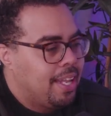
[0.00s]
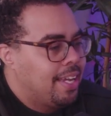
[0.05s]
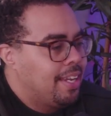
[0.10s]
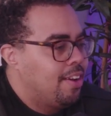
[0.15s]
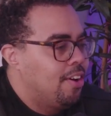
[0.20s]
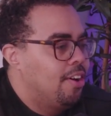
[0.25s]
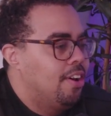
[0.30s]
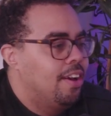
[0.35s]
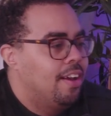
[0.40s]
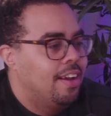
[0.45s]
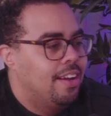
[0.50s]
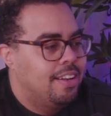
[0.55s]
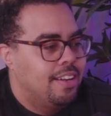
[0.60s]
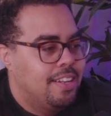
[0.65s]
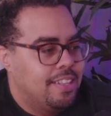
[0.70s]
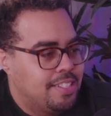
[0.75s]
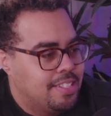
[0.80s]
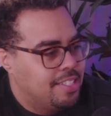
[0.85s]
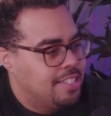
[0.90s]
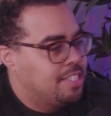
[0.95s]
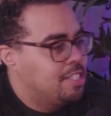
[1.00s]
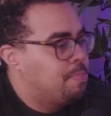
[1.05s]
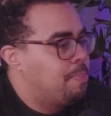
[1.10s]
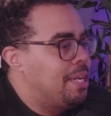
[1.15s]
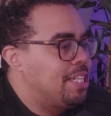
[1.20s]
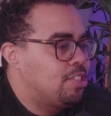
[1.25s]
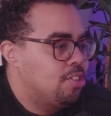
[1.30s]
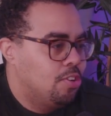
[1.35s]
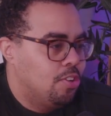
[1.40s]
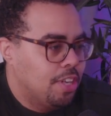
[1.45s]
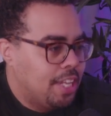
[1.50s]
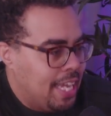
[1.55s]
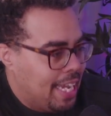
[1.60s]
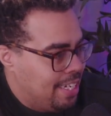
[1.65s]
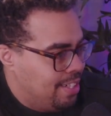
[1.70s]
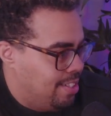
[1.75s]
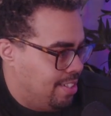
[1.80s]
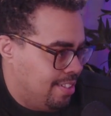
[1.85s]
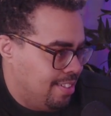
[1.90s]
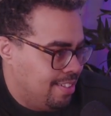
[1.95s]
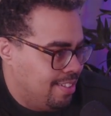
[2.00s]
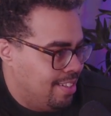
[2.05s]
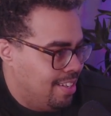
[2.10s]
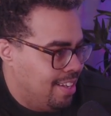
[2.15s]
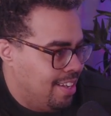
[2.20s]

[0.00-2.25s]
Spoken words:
But like a special occasion.